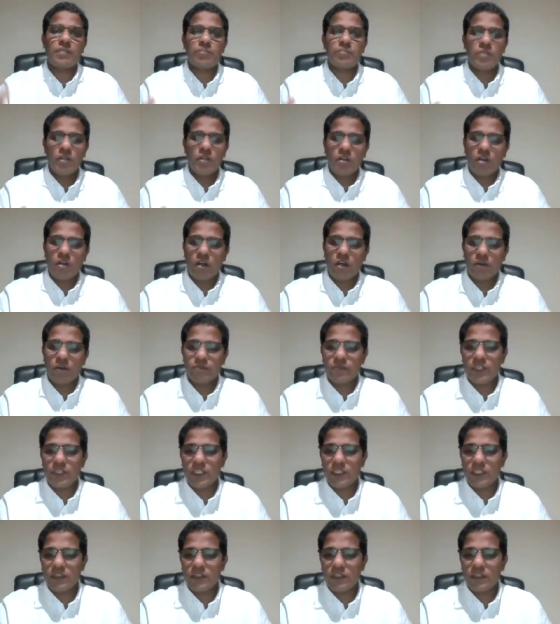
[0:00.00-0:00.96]
of the
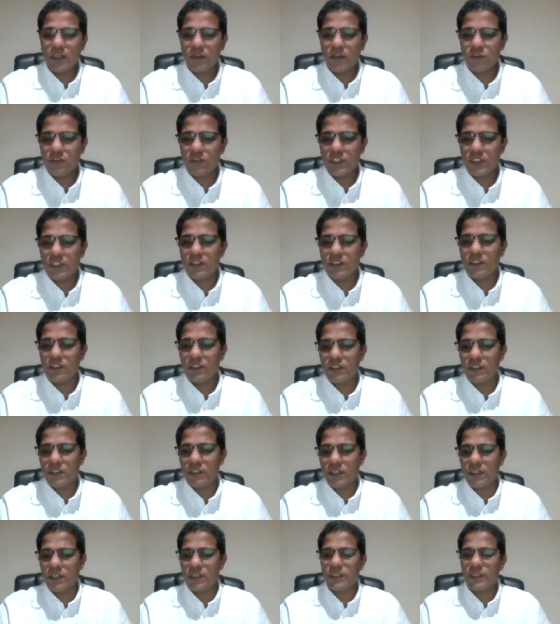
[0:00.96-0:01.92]
thousand
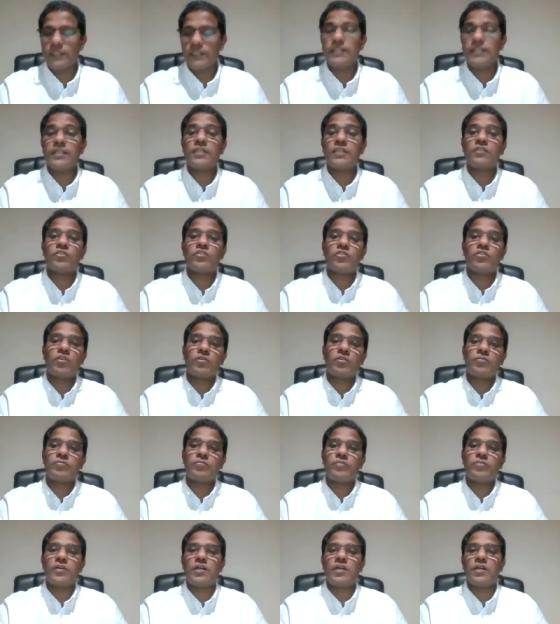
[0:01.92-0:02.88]
years of
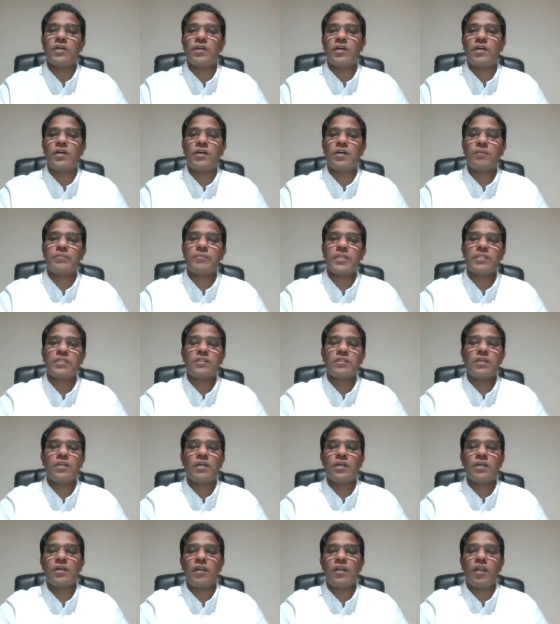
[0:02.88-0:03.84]
um,
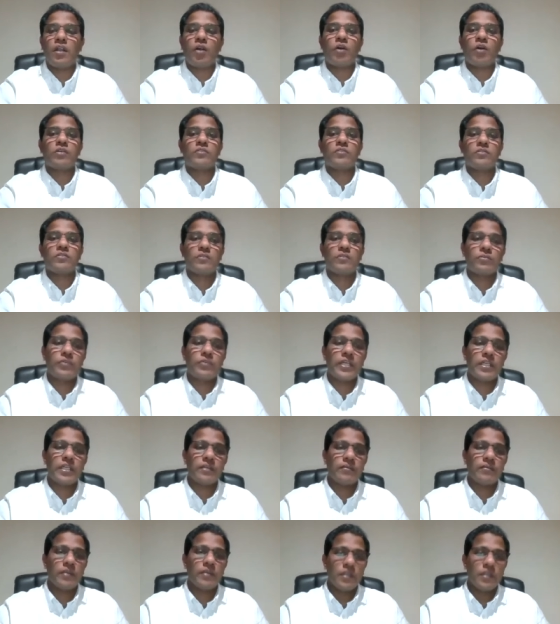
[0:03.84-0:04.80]
Lord's reign.
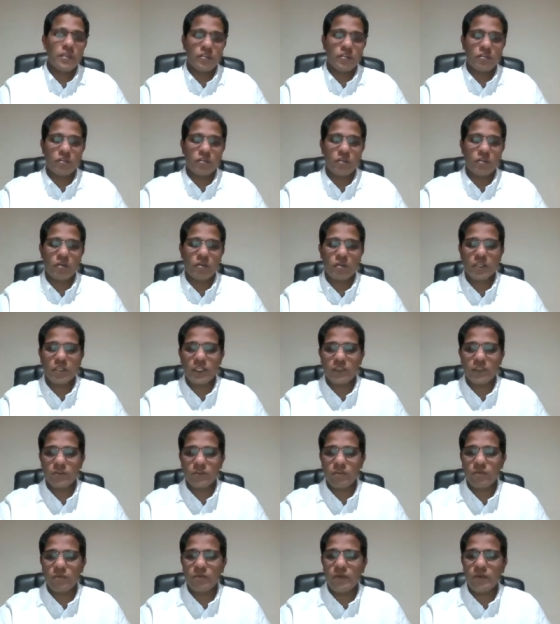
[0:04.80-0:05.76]
So, okay,
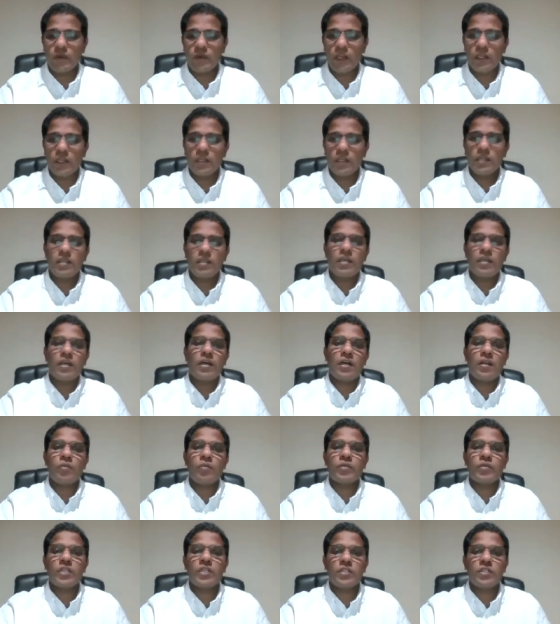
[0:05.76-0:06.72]
so we will
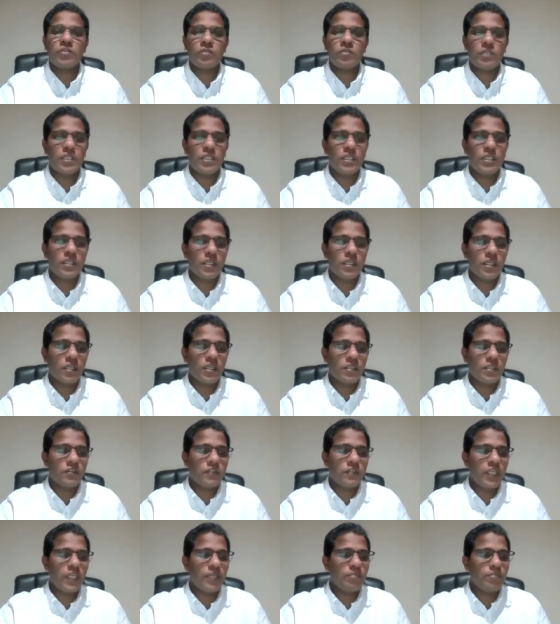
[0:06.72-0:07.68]
look into the
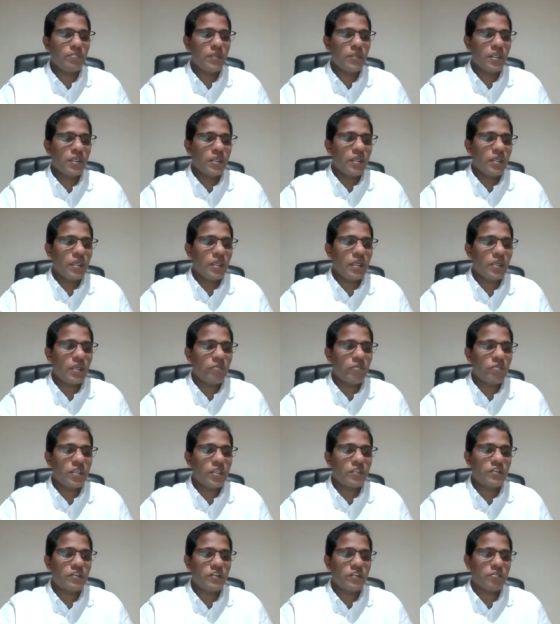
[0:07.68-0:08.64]
same
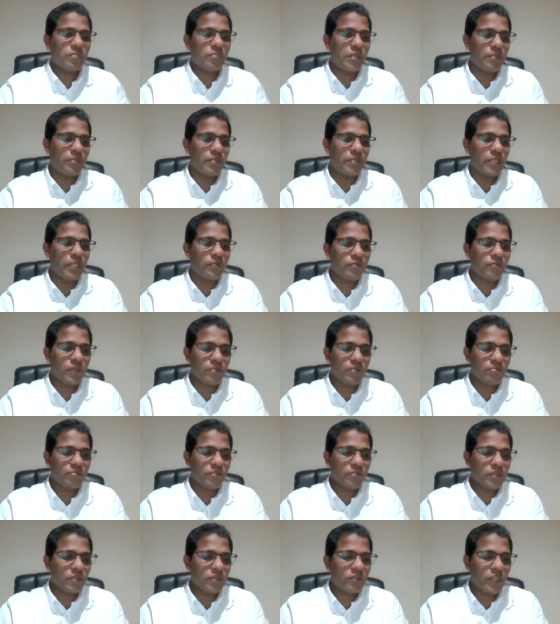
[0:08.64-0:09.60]
verses maybe
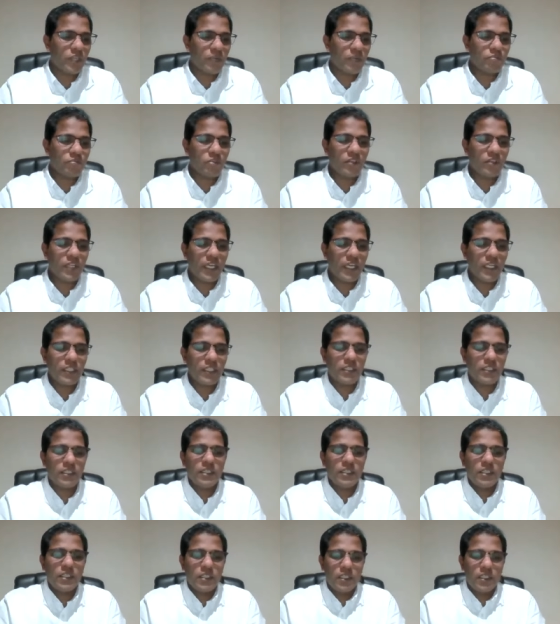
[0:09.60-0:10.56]
from chapter
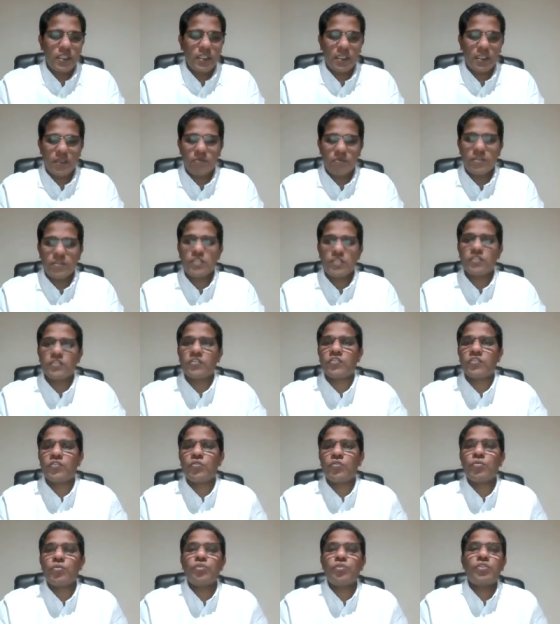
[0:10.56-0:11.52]
9 uh, verses
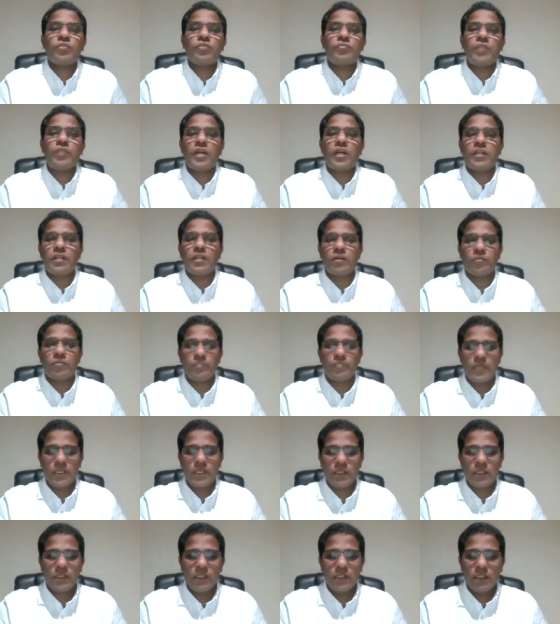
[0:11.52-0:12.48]
2 to 5 now.
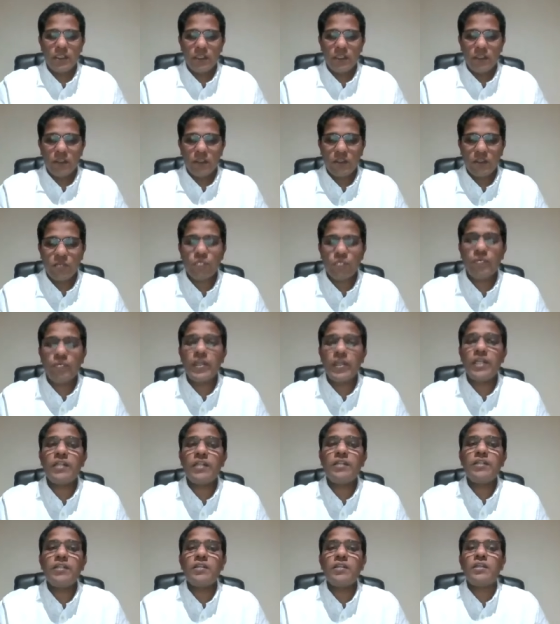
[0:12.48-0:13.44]
And you know,
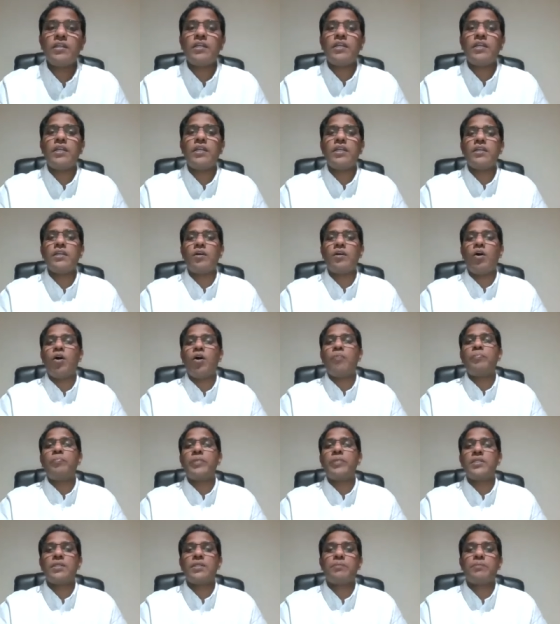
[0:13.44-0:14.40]
when he
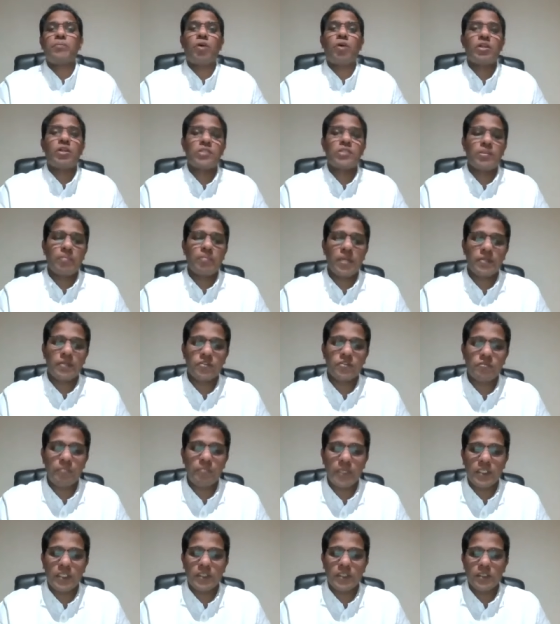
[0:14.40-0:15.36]
opened the bottomless
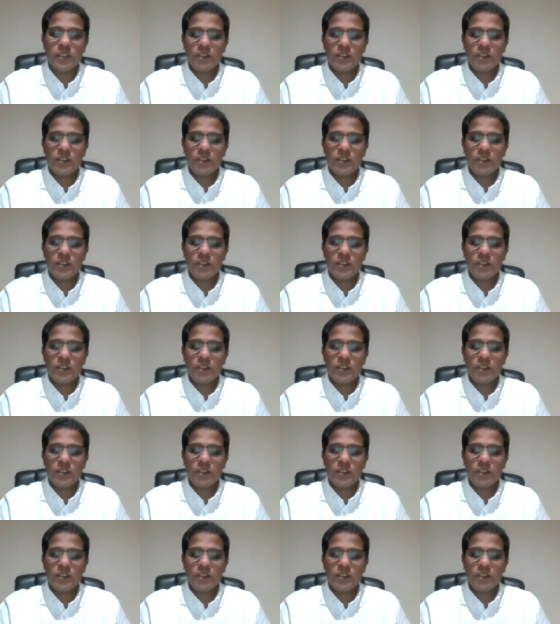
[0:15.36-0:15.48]
pit